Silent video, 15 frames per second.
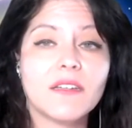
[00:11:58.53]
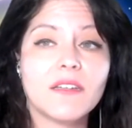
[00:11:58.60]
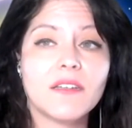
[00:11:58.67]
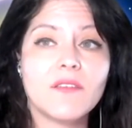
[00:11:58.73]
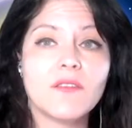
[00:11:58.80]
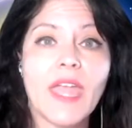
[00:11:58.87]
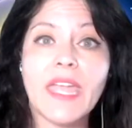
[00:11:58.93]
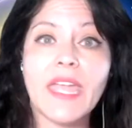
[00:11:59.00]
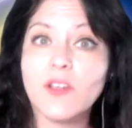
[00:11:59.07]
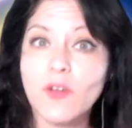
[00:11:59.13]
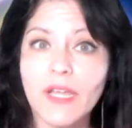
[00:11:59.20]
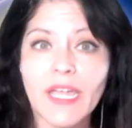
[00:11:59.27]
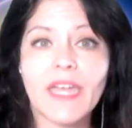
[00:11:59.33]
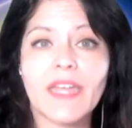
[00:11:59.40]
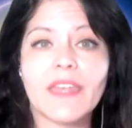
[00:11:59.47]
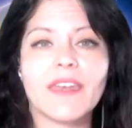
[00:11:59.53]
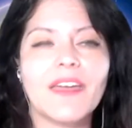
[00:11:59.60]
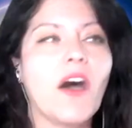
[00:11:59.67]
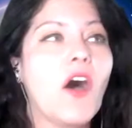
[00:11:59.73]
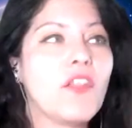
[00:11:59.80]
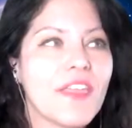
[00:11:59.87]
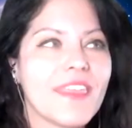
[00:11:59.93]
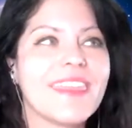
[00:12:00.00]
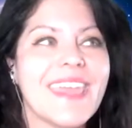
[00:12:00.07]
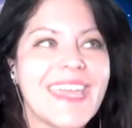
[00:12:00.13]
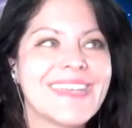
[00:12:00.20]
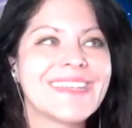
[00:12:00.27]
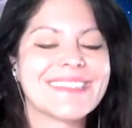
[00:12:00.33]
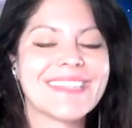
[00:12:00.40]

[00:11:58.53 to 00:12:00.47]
anchoring in, all the things.